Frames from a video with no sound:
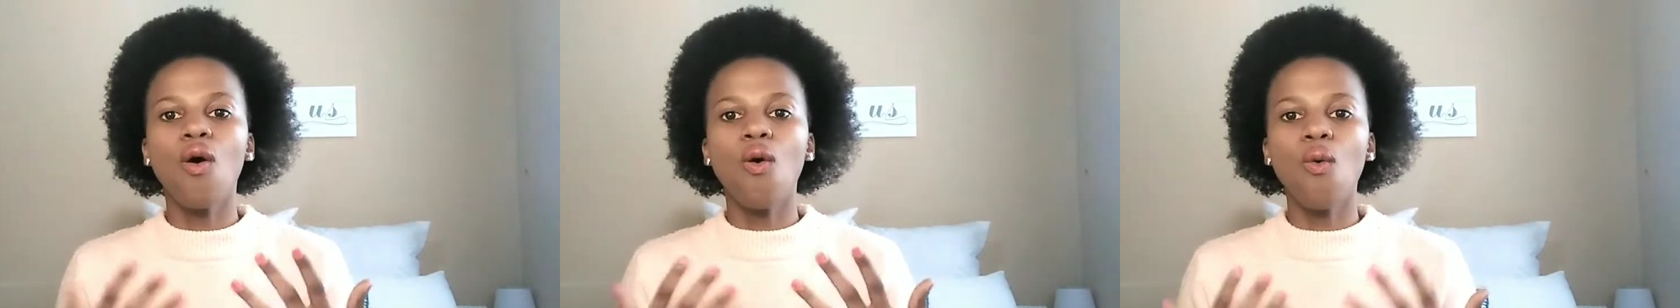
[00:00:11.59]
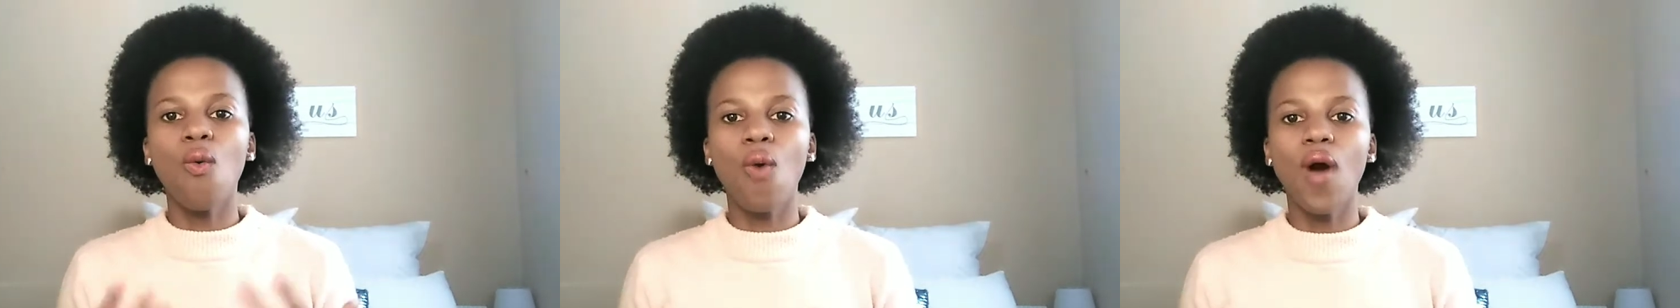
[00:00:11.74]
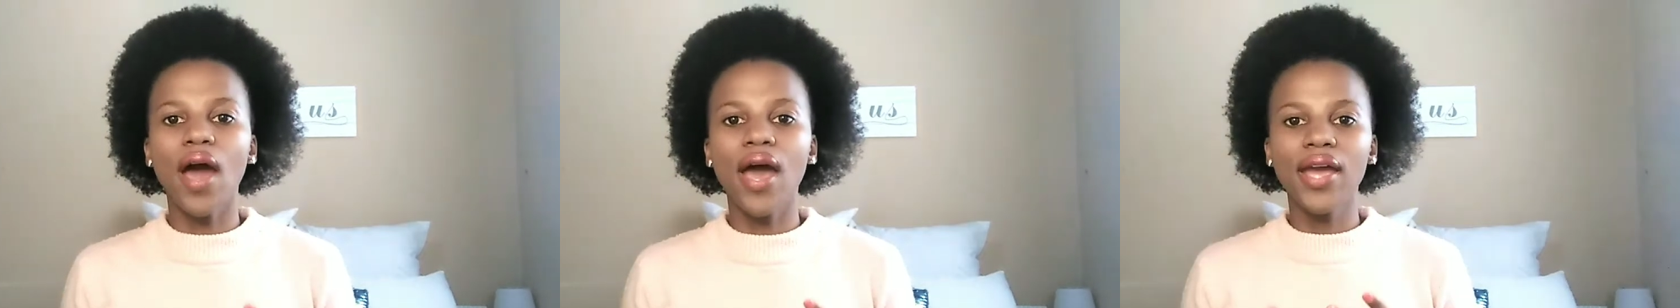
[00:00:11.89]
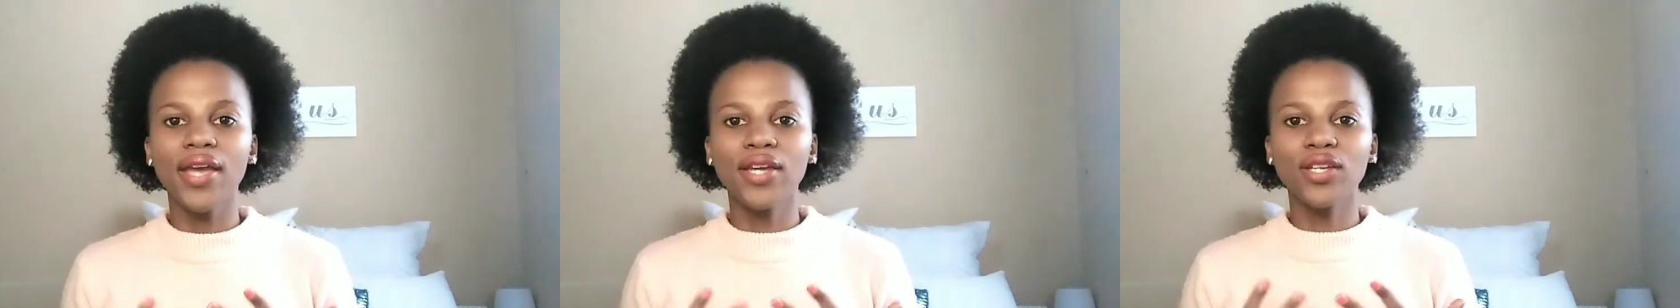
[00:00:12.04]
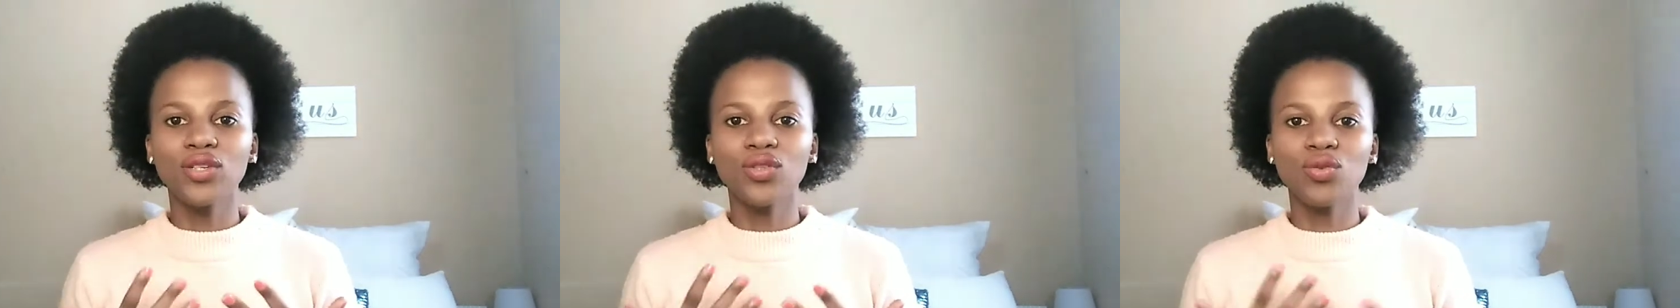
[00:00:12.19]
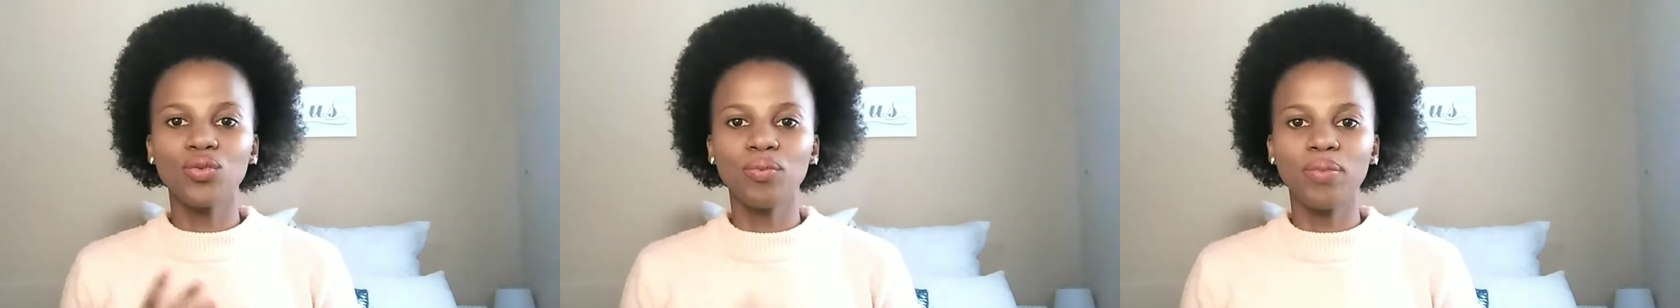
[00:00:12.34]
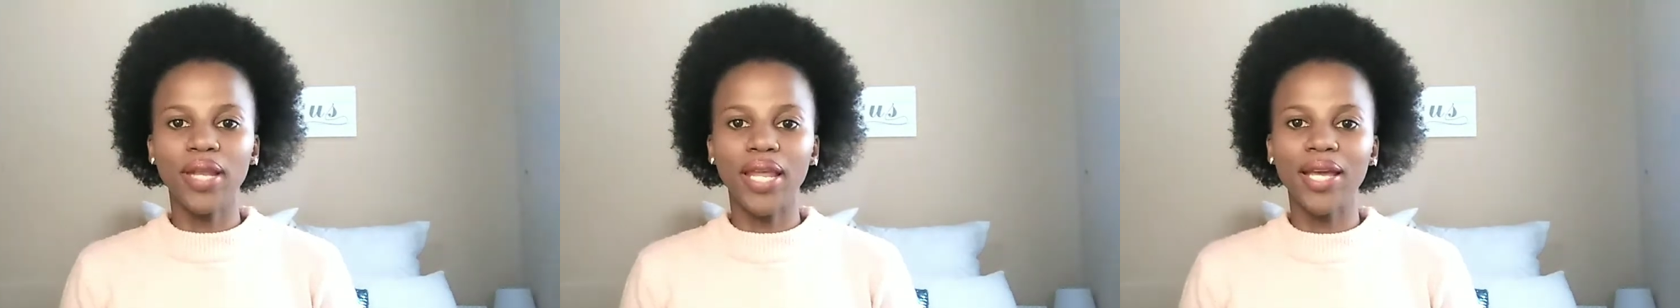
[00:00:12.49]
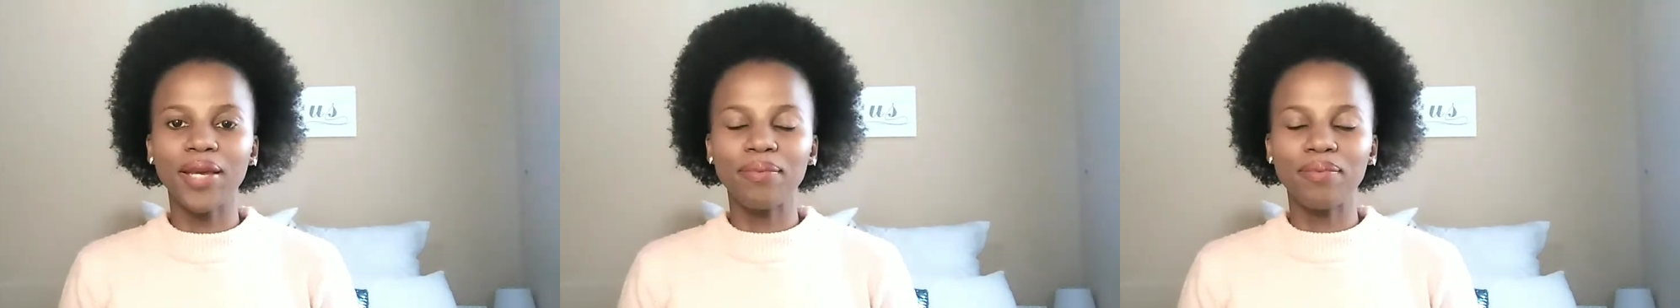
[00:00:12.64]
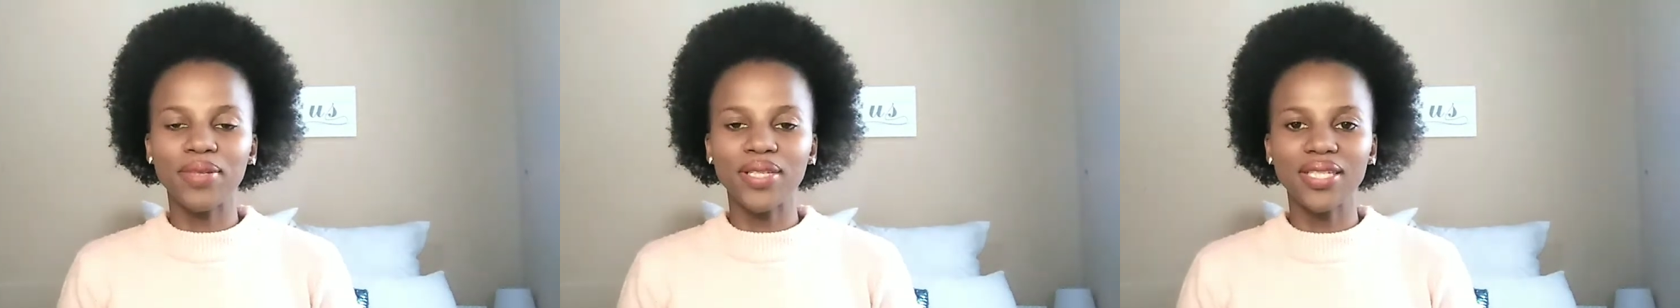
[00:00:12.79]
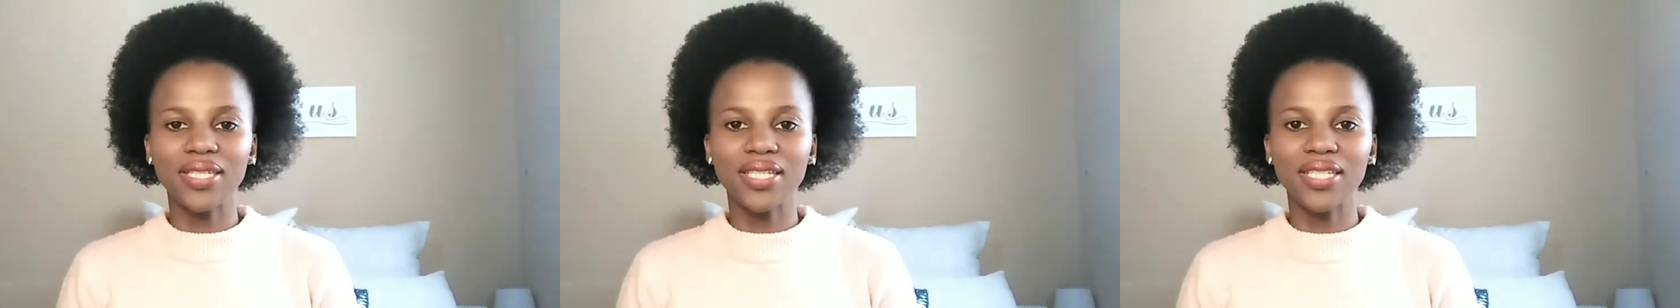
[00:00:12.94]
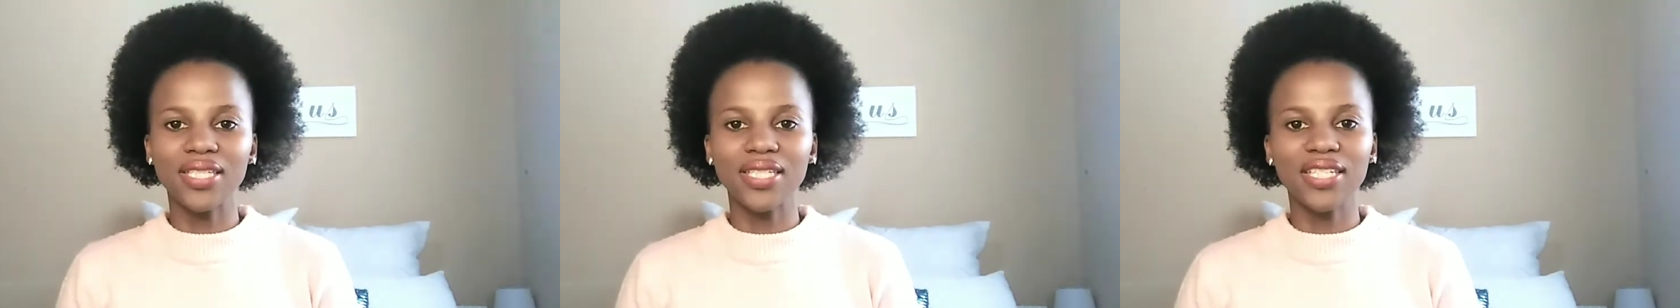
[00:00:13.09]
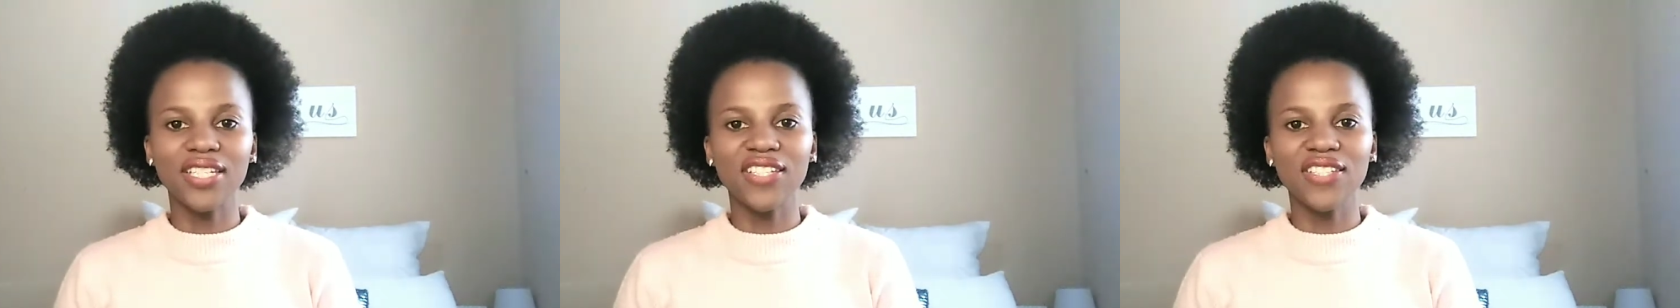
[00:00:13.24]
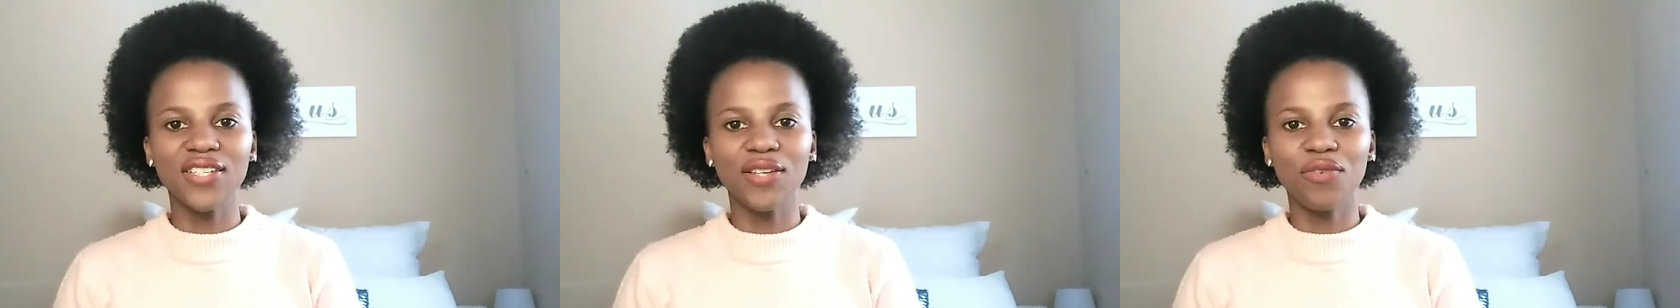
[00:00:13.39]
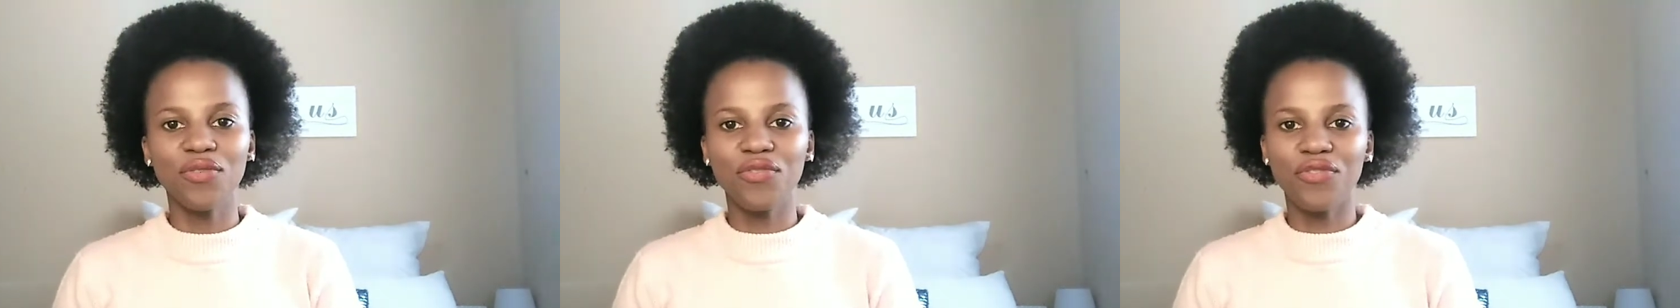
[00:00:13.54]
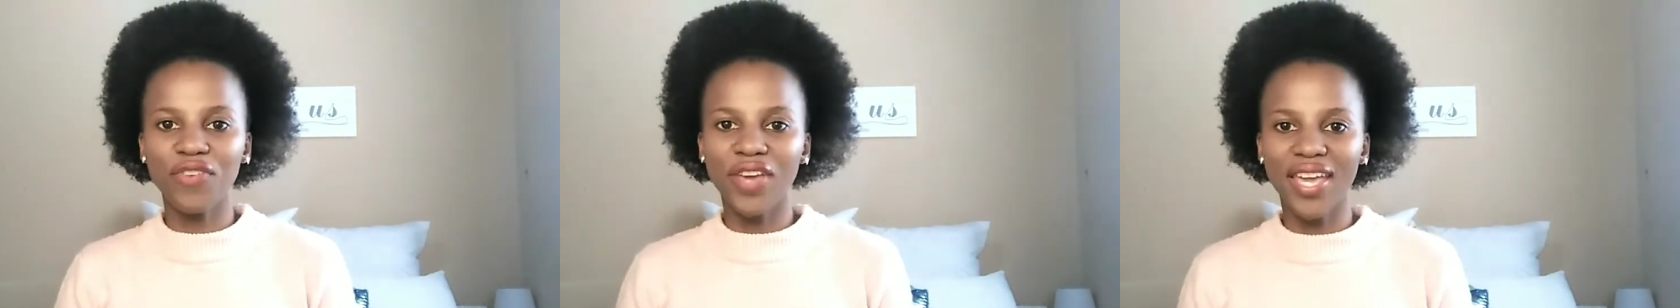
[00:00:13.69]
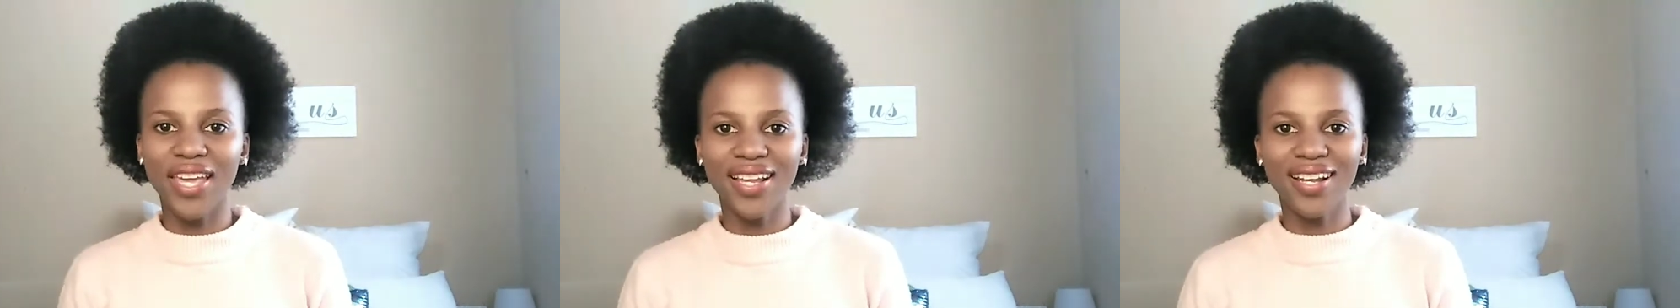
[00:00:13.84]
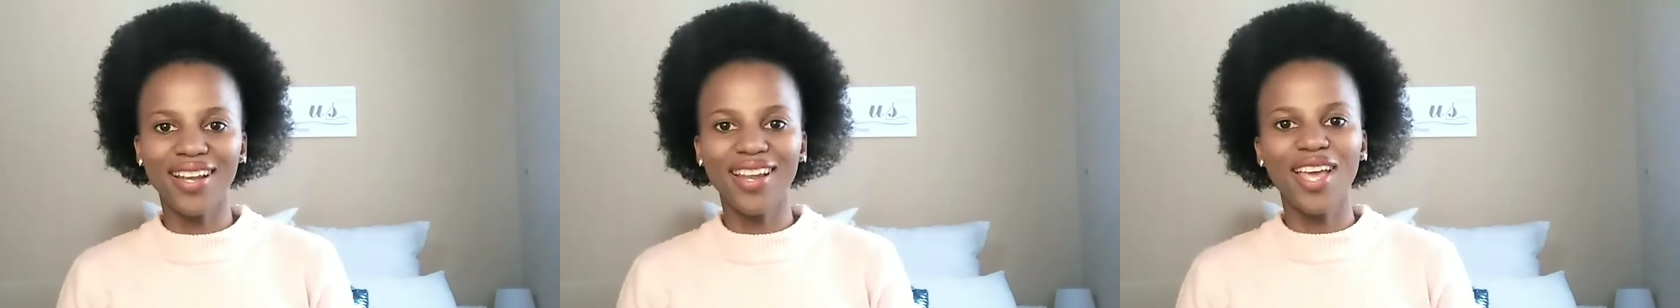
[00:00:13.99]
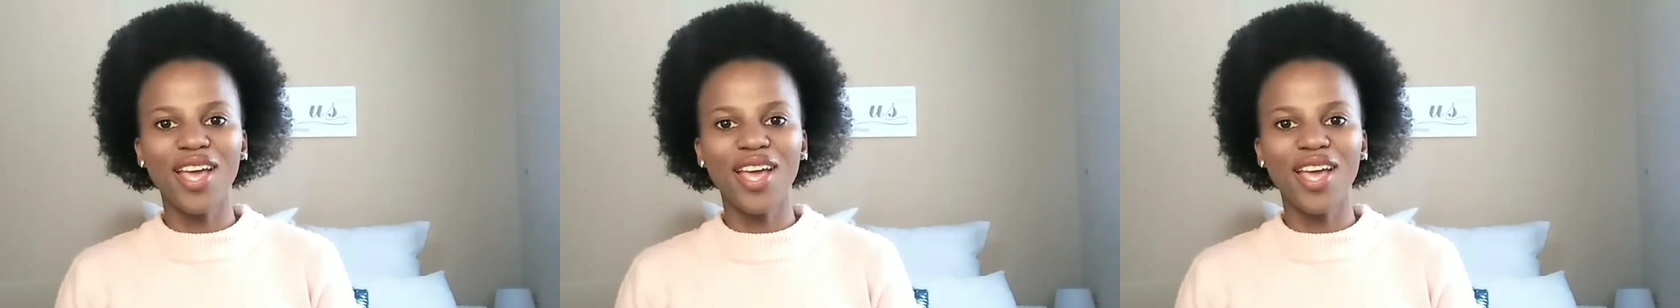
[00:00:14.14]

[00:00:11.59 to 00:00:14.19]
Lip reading: why do black businesses fail.